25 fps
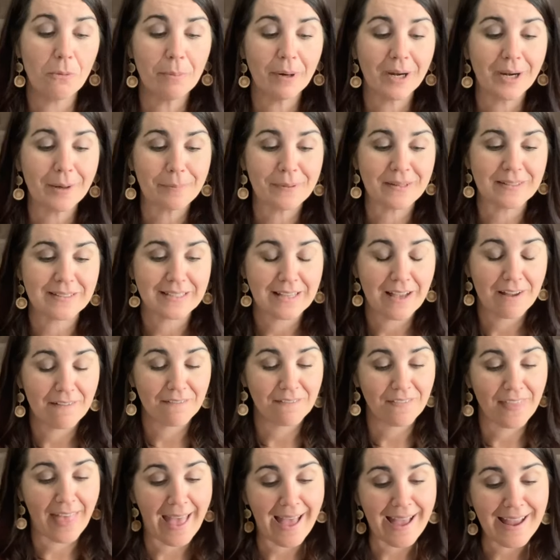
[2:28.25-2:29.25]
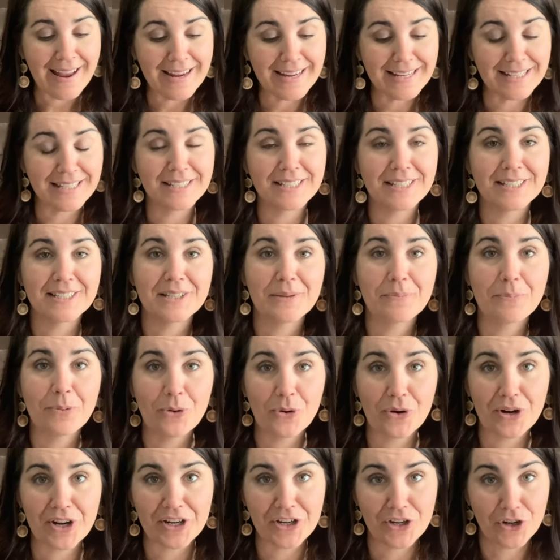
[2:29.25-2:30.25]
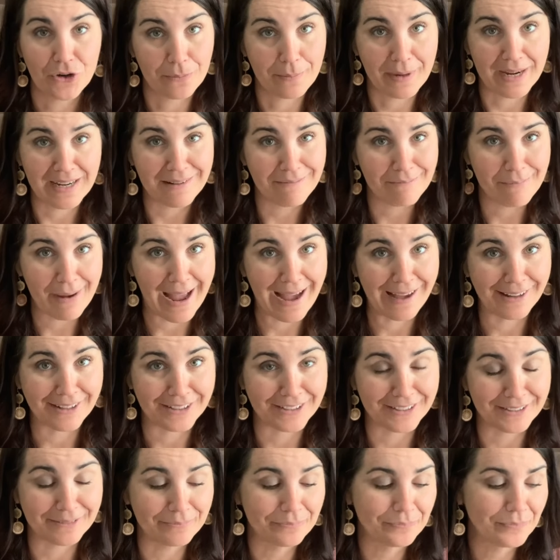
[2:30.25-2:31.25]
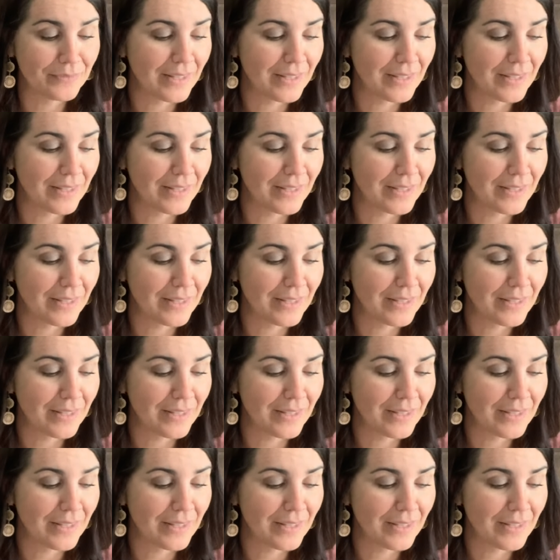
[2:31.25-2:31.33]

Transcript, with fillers: purpose of that is to support your main pattern.